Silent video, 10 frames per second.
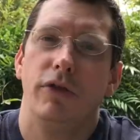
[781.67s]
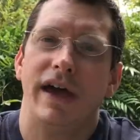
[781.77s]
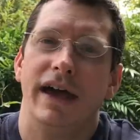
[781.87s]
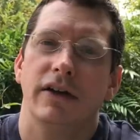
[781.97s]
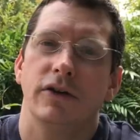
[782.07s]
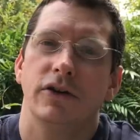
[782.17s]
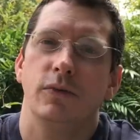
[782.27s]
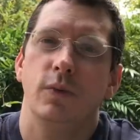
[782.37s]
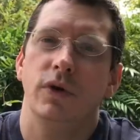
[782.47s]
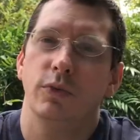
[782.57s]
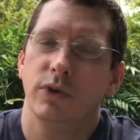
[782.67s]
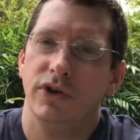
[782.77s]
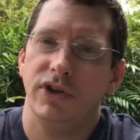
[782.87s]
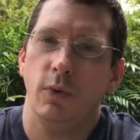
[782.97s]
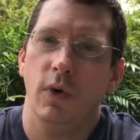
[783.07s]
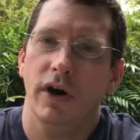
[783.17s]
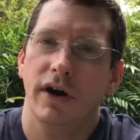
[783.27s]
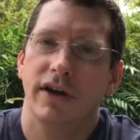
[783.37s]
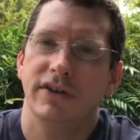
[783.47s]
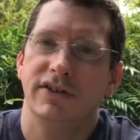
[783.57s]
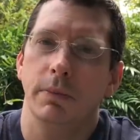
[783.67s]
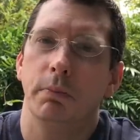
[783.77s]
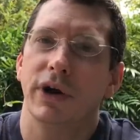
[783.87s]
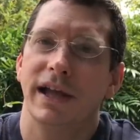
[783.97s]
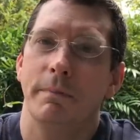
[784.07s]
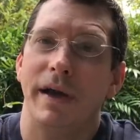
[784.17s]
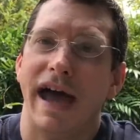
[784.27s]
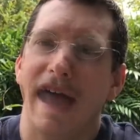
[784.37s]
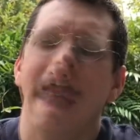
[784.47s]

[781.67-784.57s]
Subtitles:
that would really work to bring back.